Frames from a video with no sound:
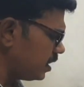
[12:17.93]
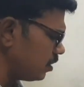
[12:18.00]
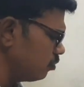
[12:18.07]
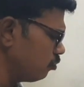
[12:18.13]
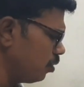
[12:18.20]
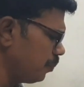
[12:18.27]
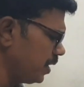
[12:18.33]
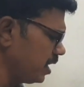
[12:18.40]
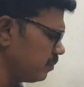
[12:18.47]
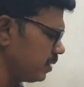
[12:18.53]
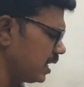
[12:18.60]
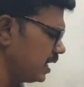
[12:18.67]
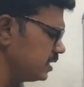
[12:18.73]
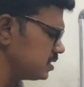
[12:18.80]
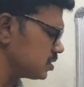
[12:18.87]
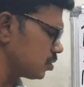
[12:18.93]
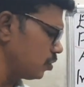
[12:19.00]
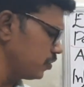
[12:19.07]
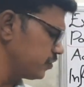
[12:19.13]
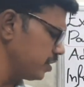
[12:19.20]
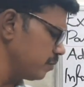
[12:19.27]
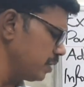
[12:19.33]
Opening balance,
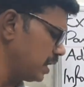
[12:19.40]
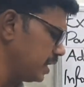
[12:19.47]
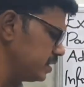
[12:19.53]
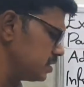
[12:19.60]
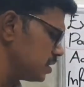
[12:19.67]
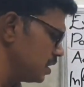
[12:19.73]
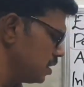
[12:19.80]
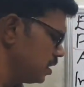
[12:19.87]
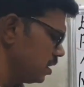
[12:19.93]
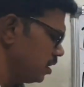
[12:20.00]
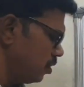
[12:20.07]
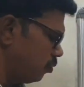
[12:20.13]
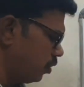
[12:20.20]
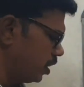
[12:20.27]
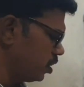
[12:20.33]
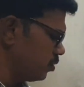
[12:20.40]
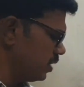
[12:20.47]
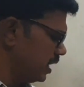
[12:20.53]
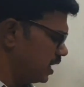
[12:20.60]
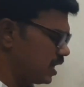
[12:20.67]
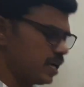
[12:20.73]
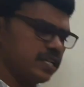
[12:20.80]
closing balance. Why do we
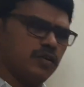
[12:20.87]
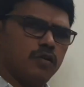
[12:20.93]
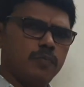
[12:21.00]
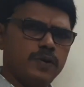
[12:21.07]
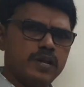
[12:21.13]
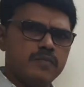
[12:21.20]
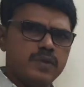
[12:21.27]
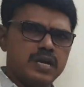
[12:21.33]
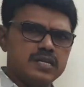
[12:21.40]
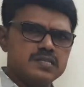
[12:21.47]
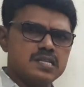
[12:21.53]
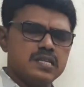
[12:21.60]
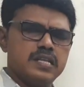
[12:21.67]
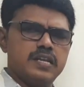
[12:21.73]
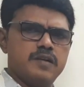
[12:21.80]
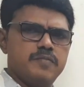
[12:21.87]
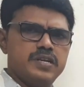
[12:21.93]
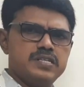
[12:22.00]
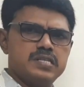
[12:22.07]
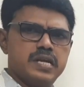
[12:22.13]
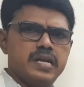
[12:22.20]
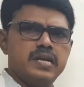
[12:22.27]
record the opening balance in the
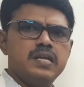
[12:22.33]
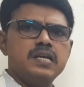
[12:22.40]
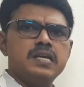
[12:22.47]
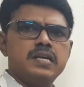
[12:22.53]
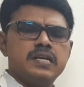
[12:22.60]
debit side?